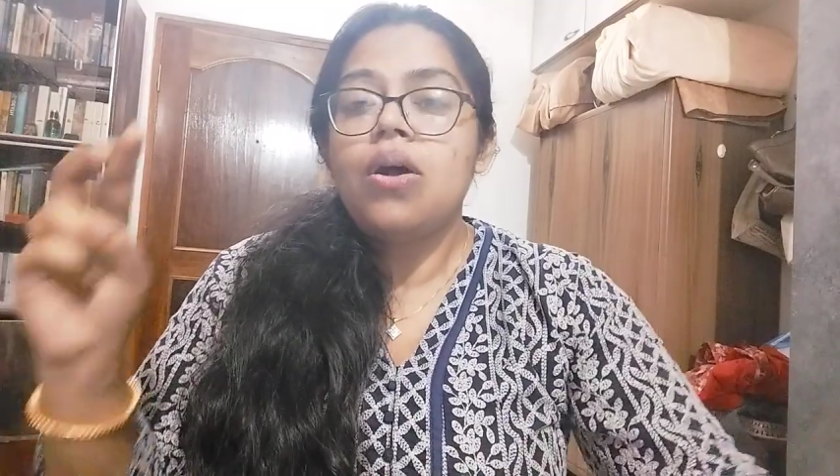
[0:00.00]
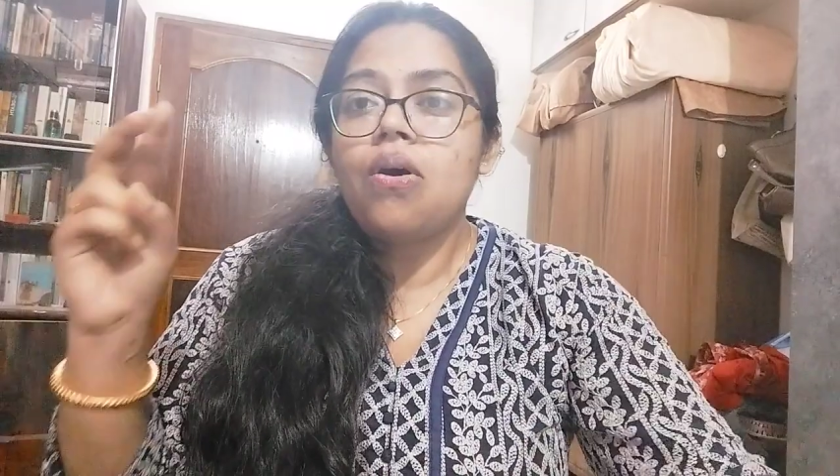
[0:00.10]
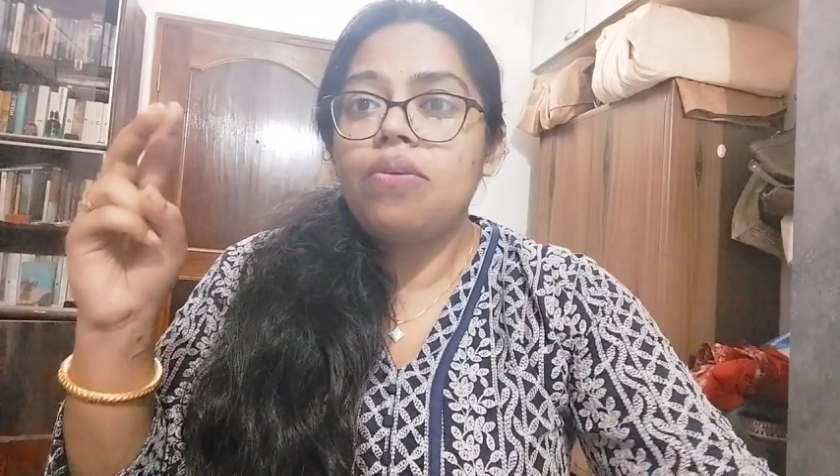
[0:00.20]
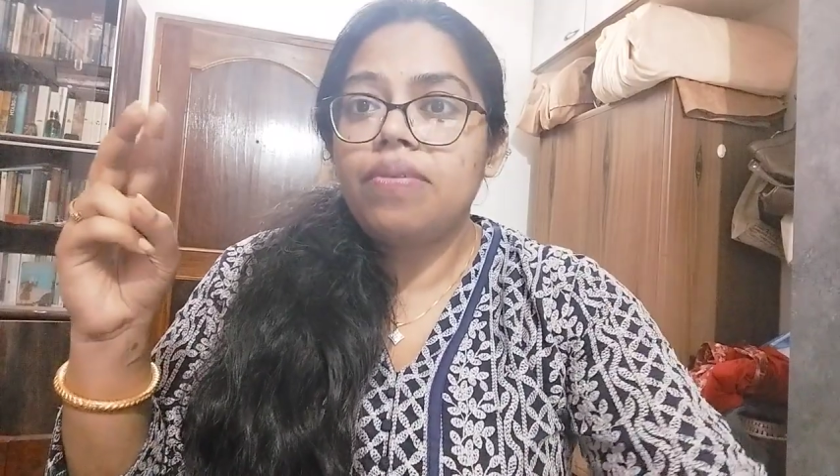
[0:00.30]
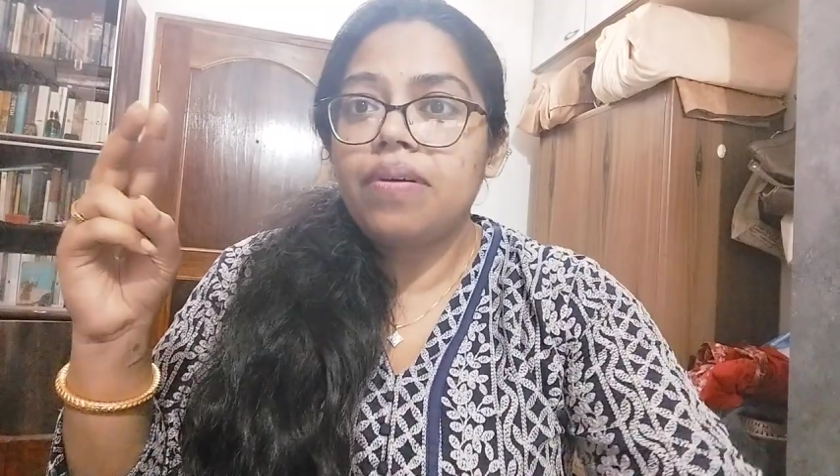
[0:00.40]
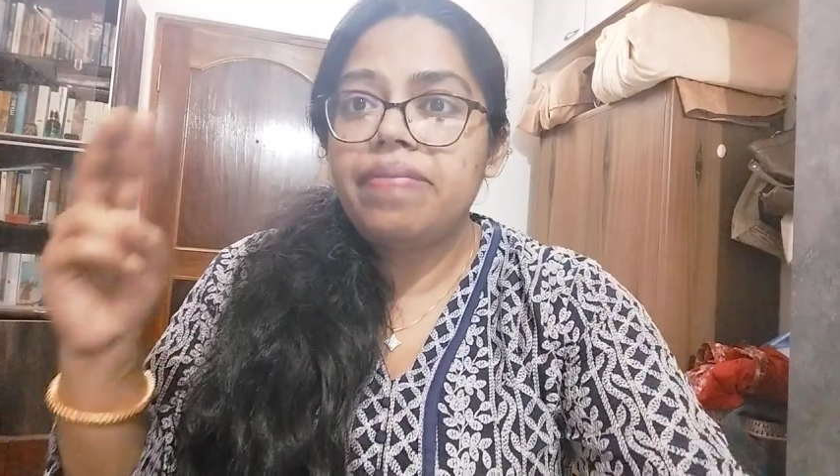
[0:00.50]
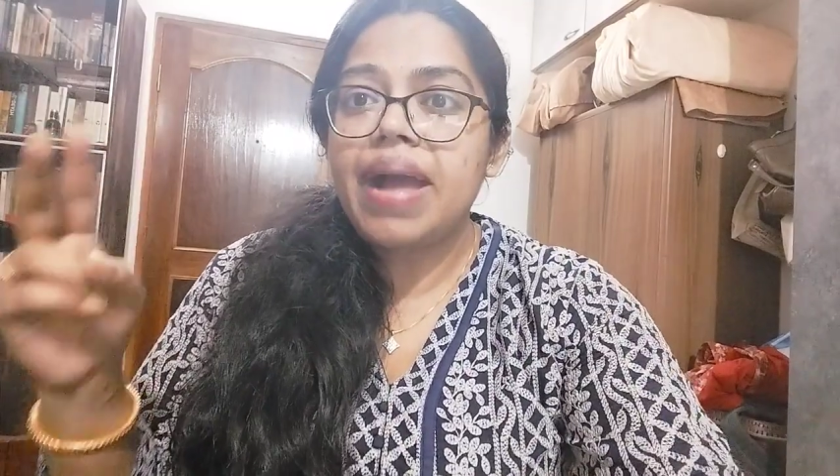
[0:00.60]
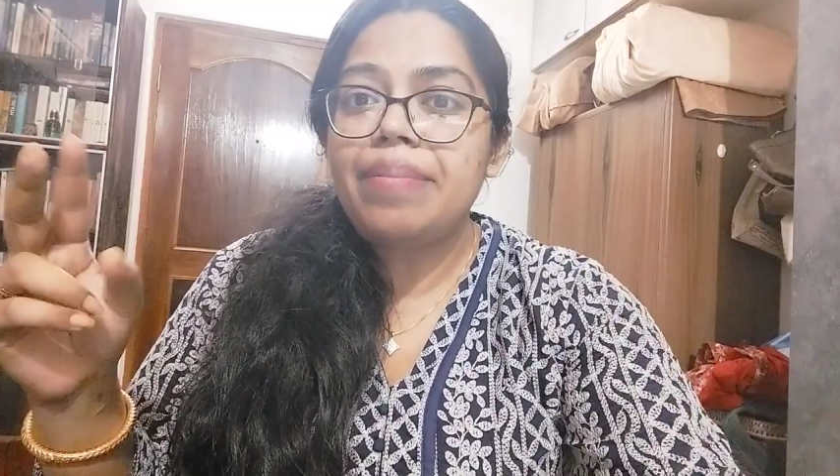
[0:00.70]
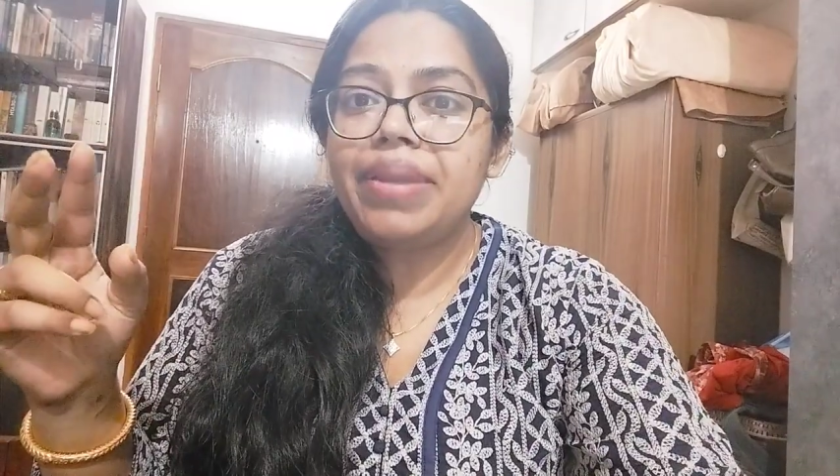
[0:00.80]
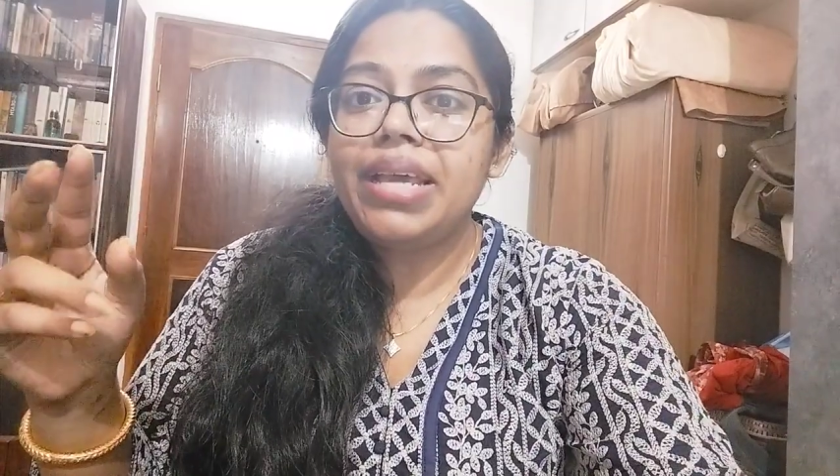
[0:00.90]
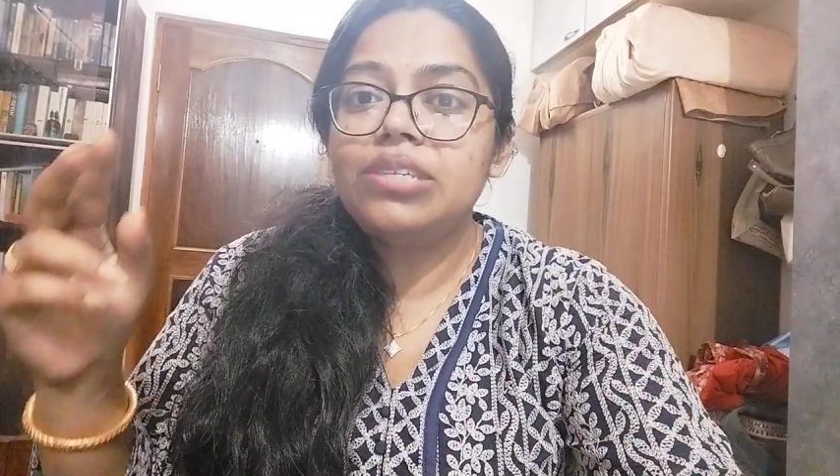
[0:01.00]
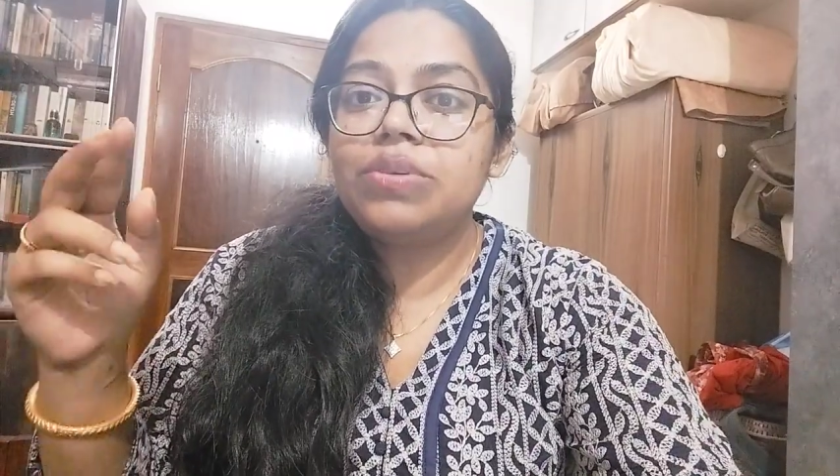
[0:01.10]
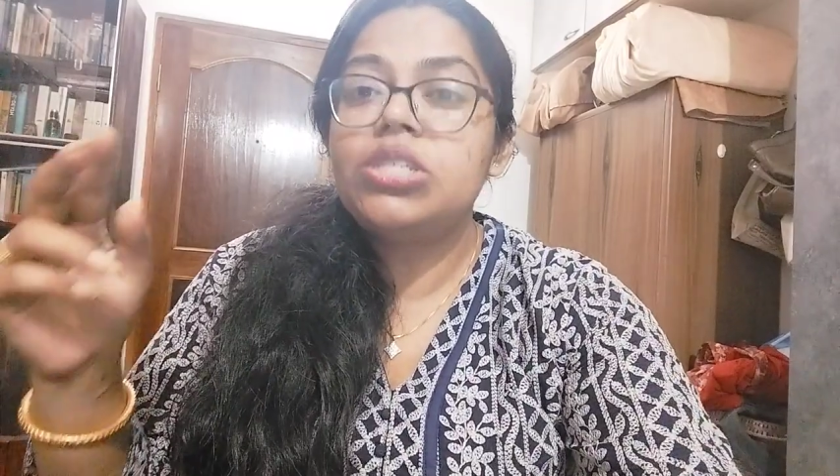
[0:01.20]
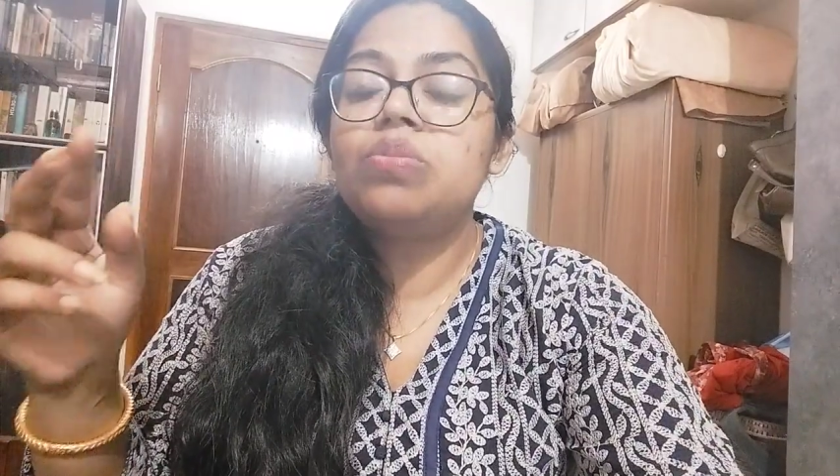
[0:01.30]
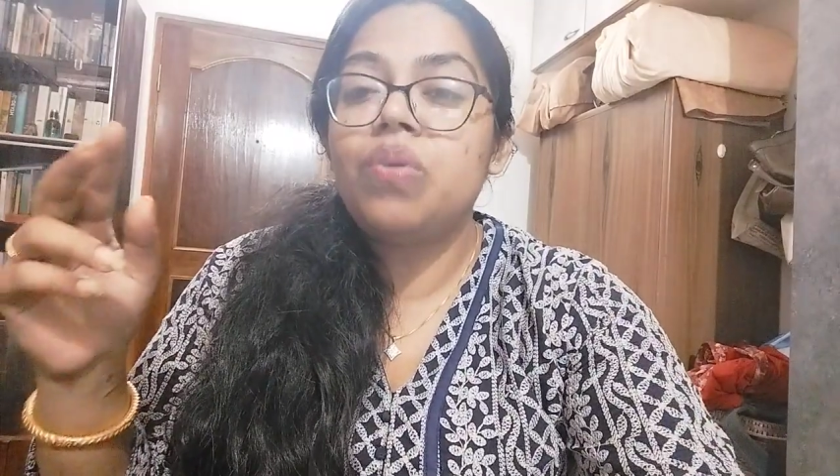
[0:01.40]
or for families
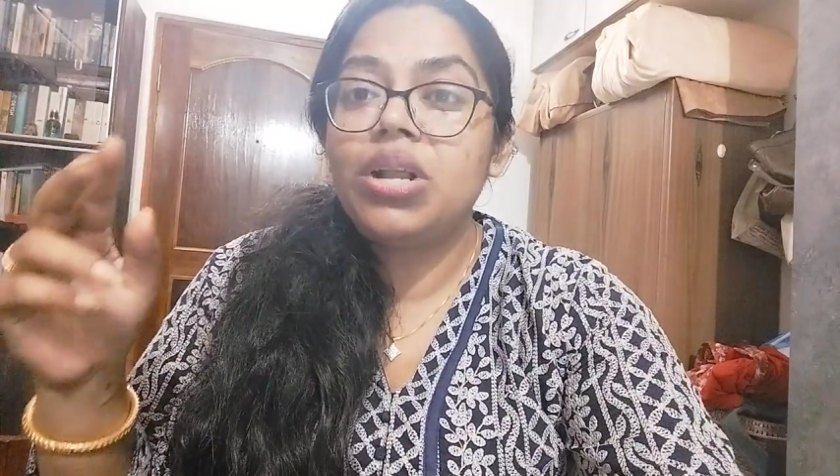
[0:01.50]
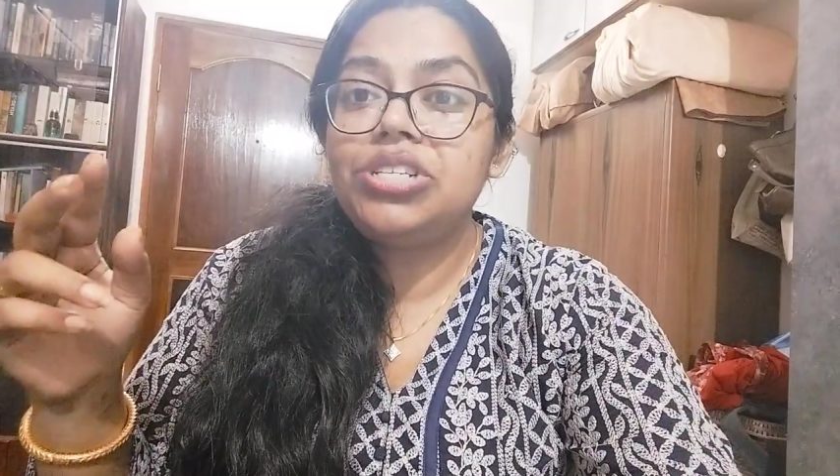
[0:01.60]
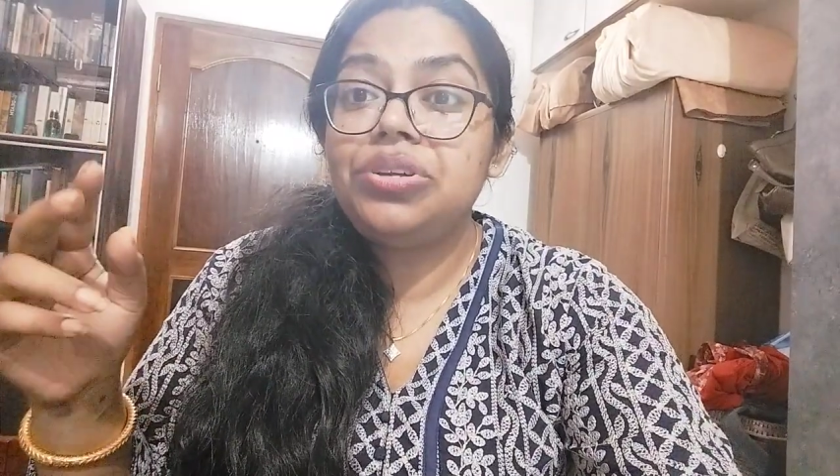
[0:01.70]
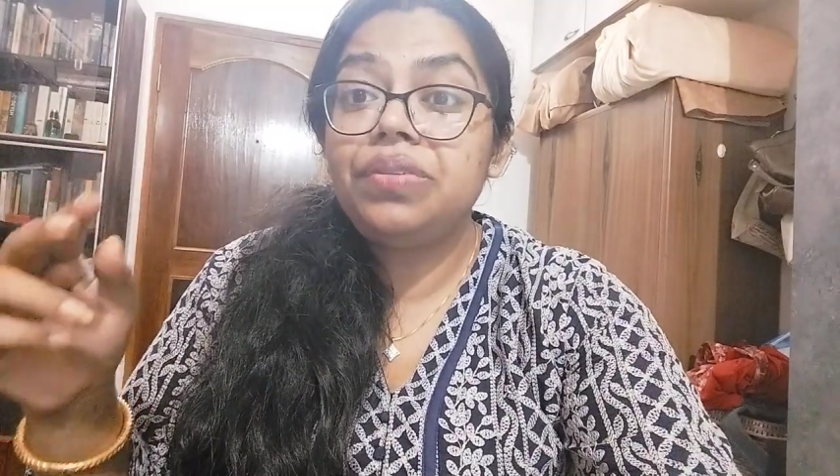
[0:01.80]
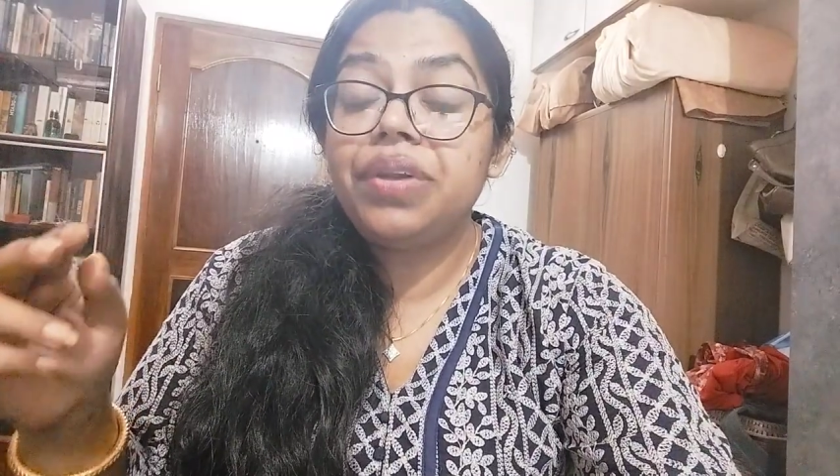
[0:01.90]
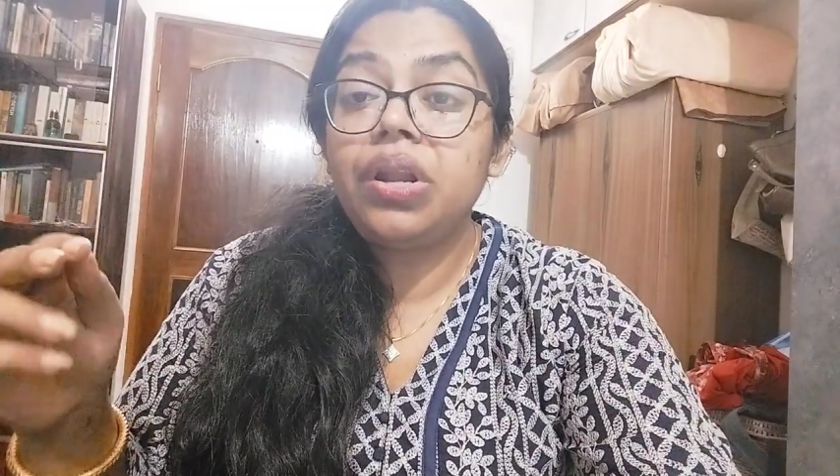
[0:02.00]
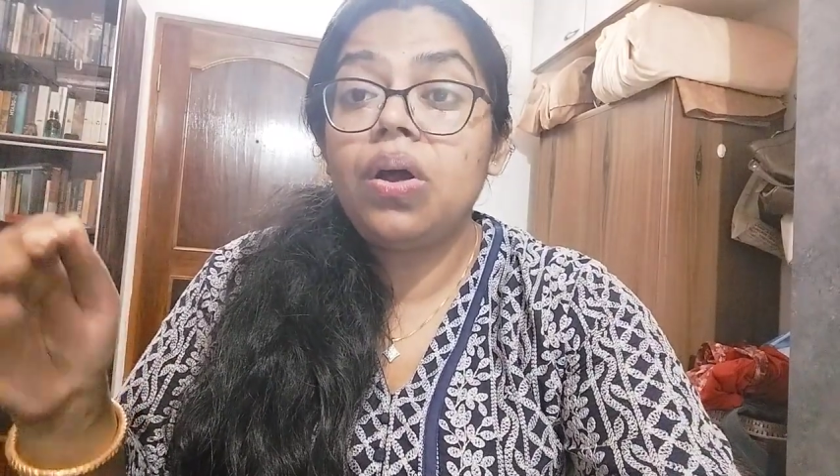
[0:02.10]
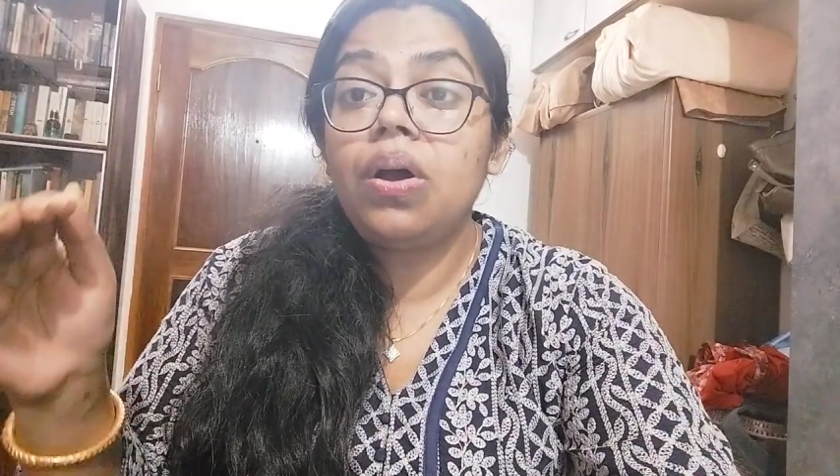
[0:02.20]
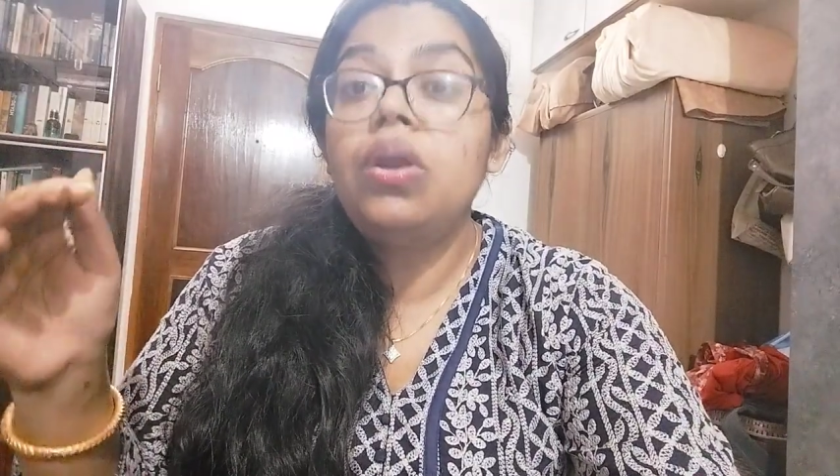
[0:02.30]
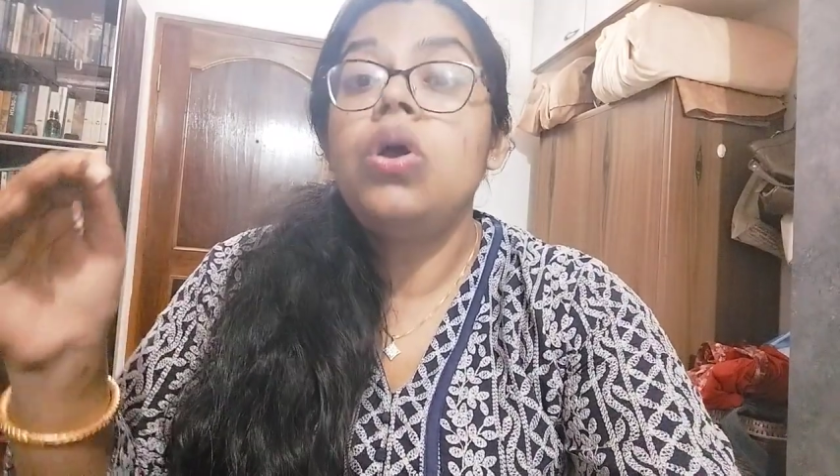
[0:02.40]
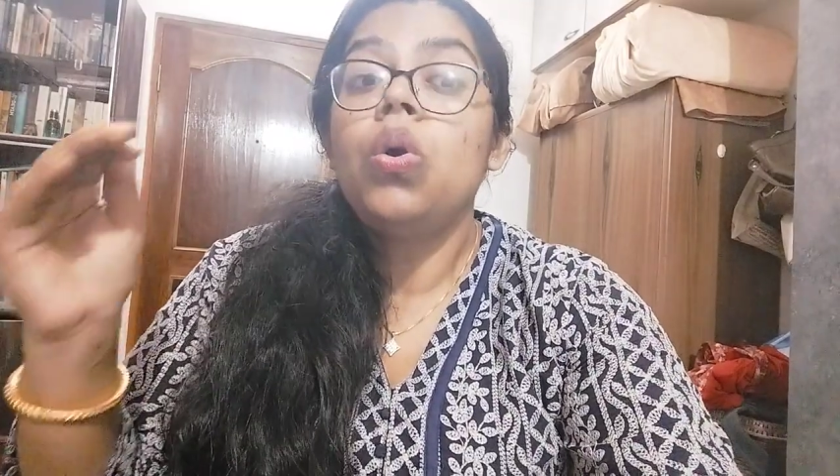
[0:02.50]
with small children or